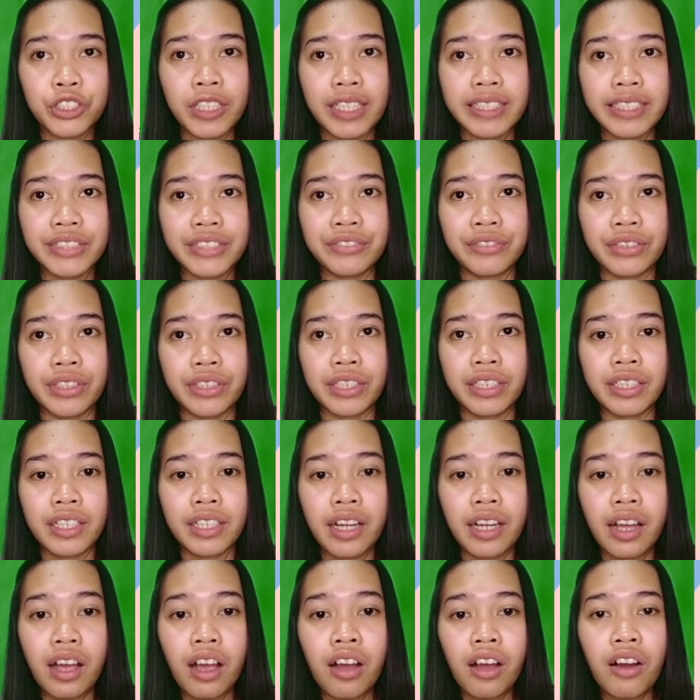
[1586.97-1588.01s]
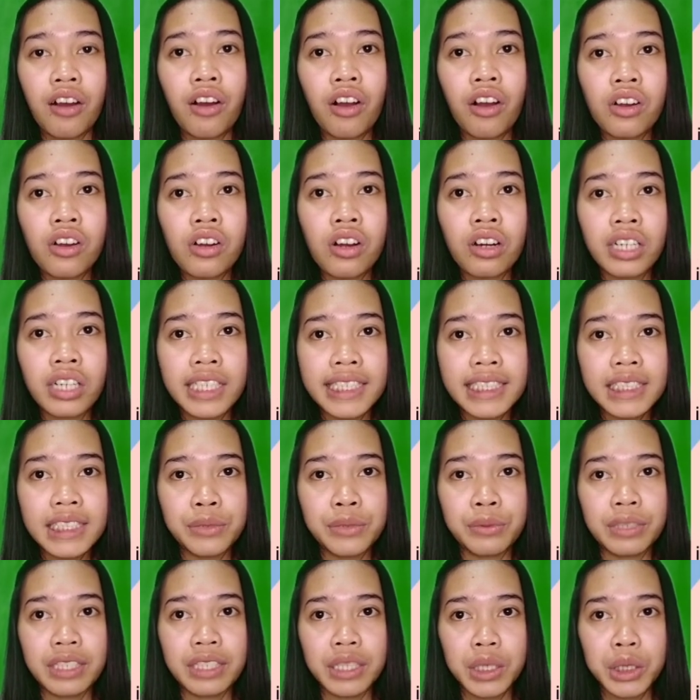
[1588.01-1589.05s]
transfer
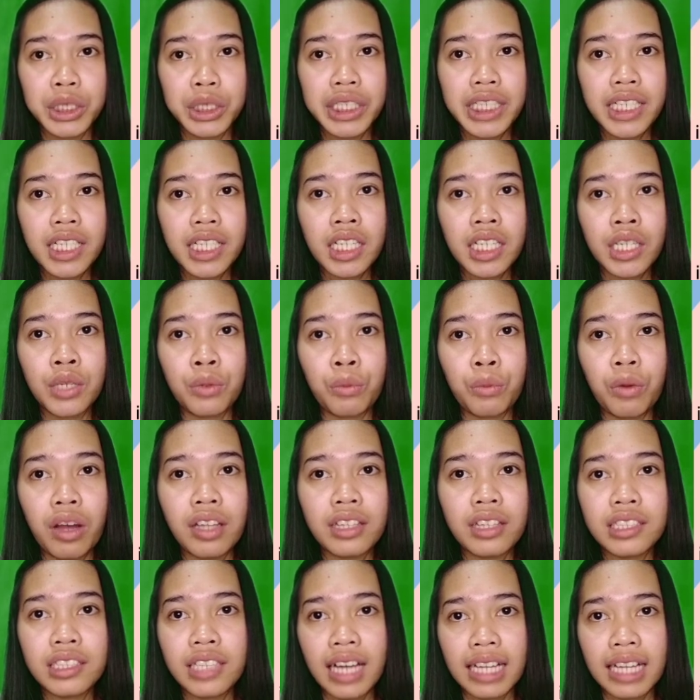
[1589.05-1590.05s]
occurs when learning in one